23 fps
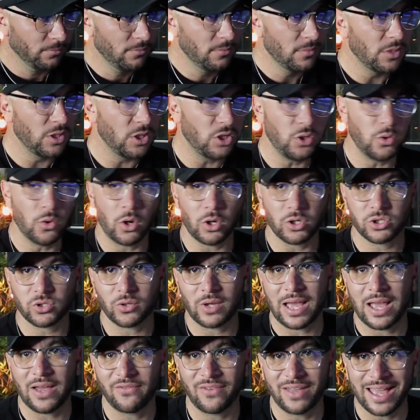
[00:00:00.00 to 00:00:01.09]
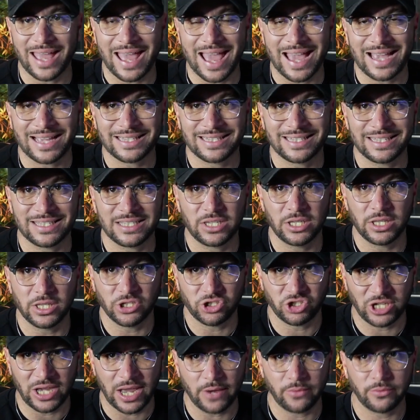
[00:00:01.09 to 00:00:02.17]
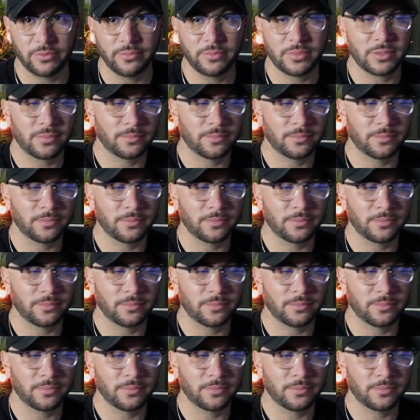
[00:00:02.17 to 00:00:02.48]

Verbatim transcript: You also have access to the chat rooms.